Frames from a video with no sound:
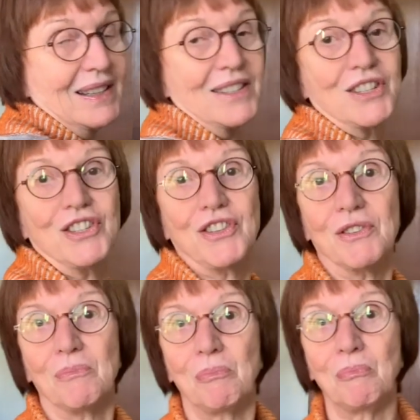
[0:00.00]
This is
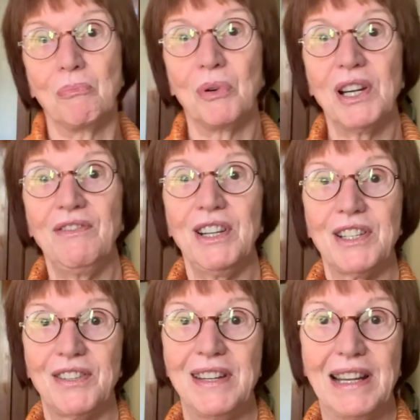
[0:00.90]
the
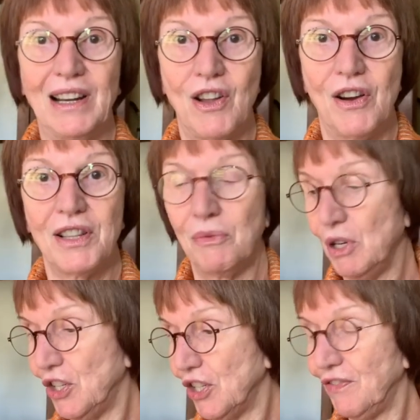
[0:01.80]
previous knit along that
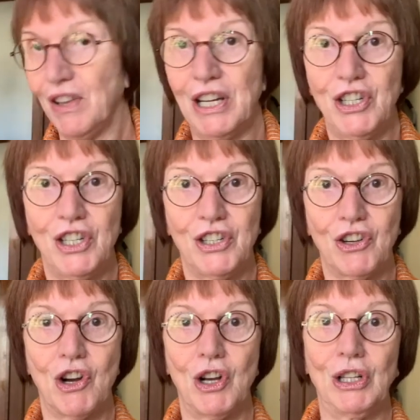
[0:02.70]
we just finished. It's
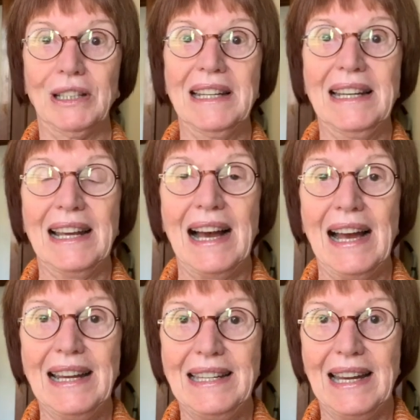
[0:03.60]
called
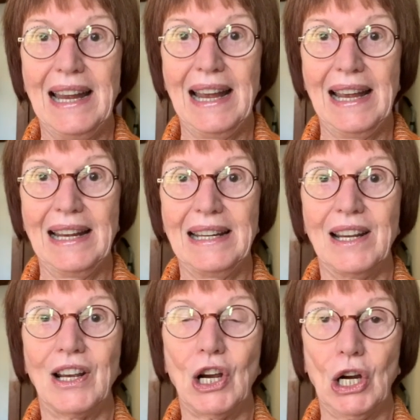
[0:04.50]

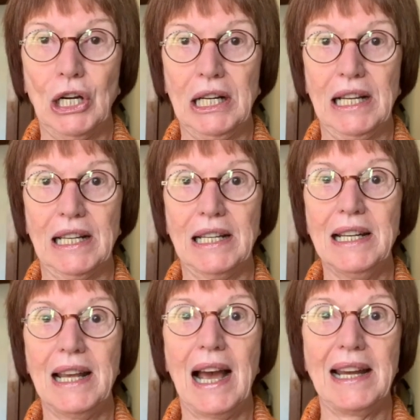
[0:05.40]
iTag
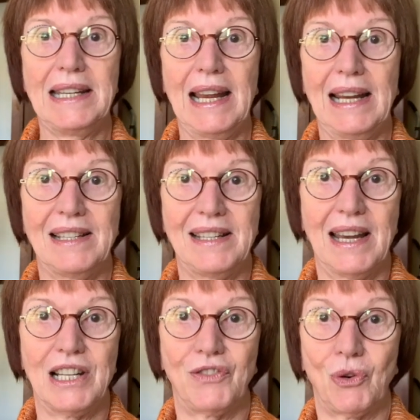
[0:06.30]
cardigan. iTag
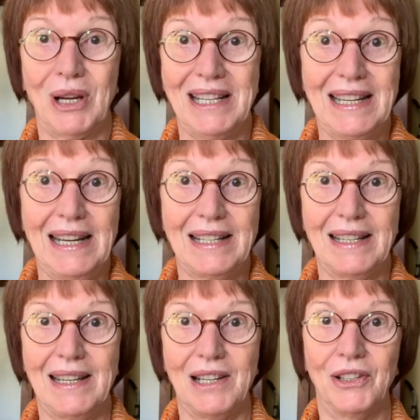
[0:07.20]
stands for It
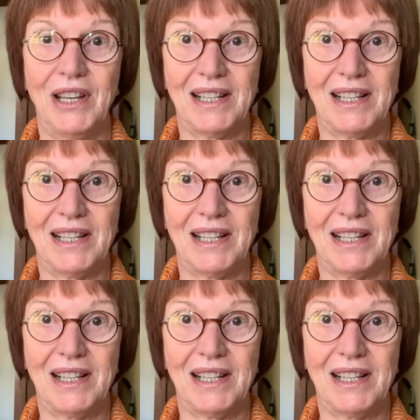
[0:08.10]
Takes a Guild.